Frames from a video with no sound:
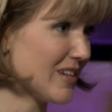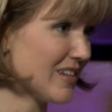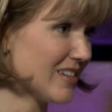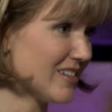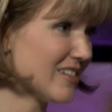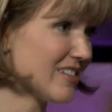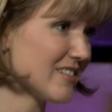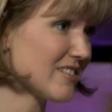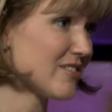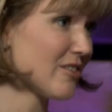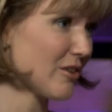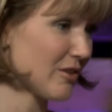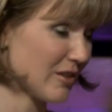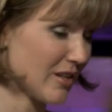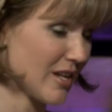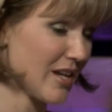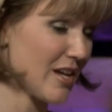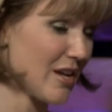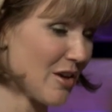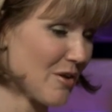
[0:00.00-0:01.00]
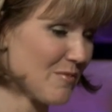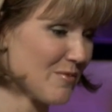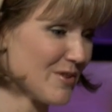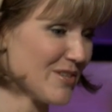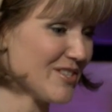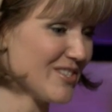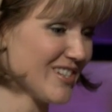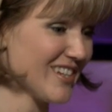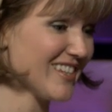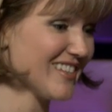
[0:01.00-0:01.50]
And certainly
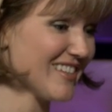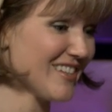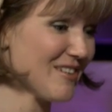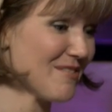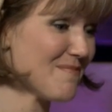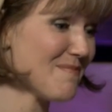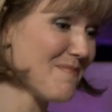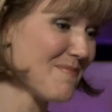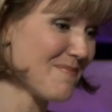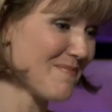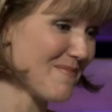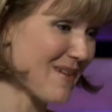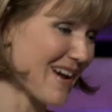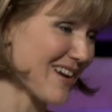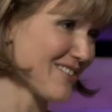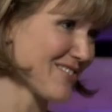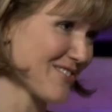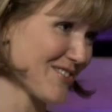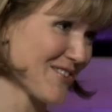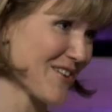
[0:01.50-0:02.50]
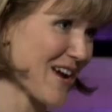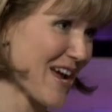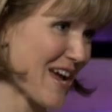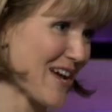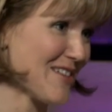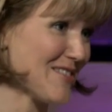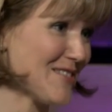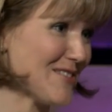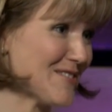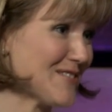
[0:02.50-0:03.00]
appreciate the pastor
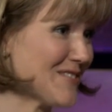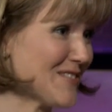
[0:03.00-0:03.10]
hat